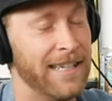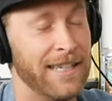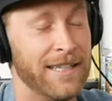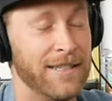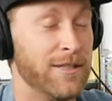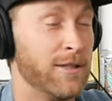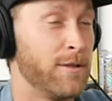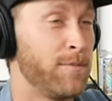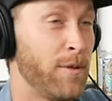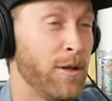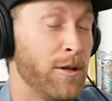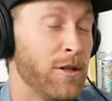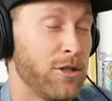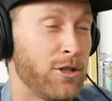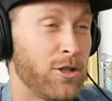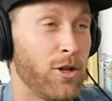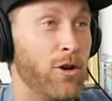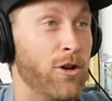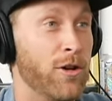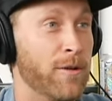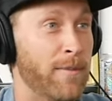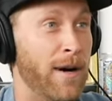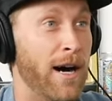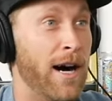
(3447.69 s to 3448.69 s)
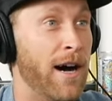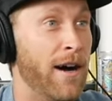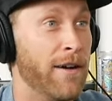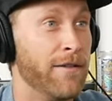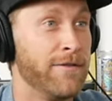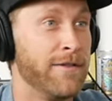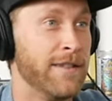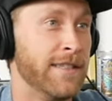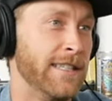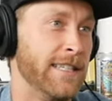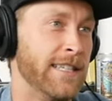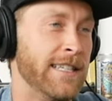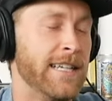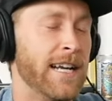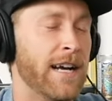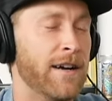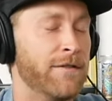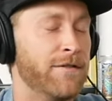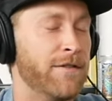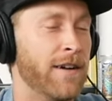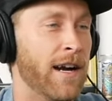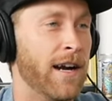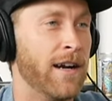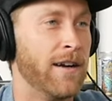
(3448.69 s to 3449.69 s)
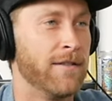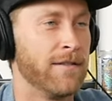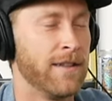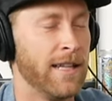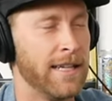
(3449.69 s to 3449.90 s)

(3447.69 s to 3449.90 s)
just pretty much told him off, and then he got fired.